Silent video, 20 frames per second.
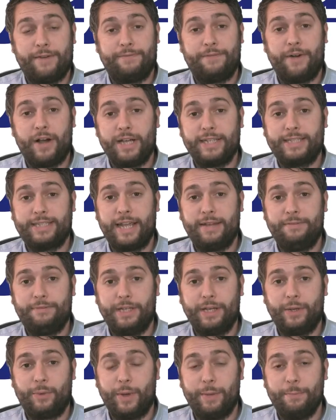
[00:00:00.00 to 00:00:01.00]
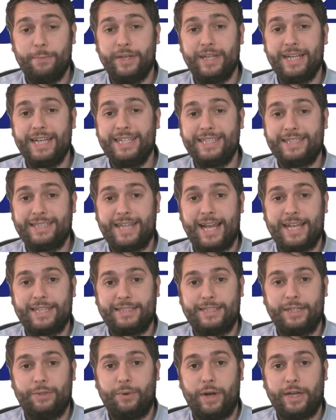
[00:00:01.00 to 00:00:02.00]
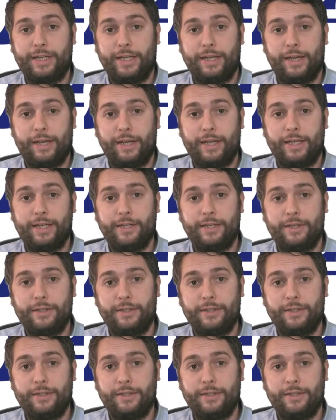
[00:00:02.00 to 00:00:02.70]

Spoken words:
fire safety equipment is tested regularly?